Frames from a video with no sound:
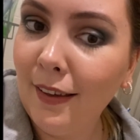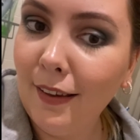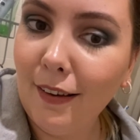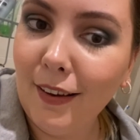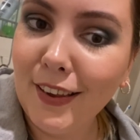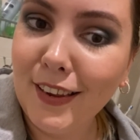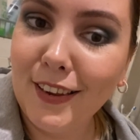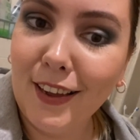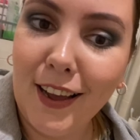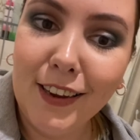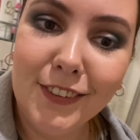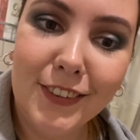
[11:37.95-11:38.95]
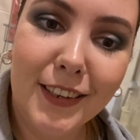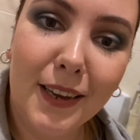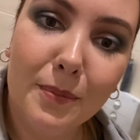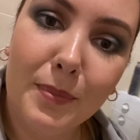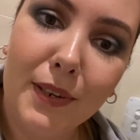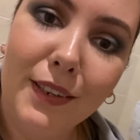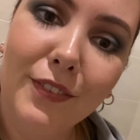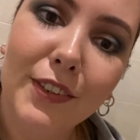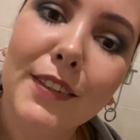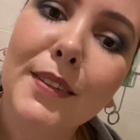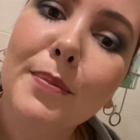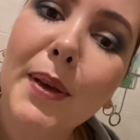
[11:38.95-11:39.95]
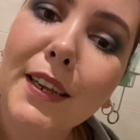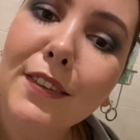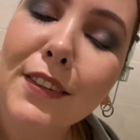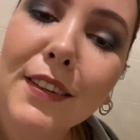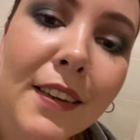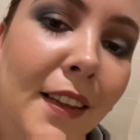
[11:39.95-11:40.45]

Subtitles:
I actually can't believe it. It's amazing.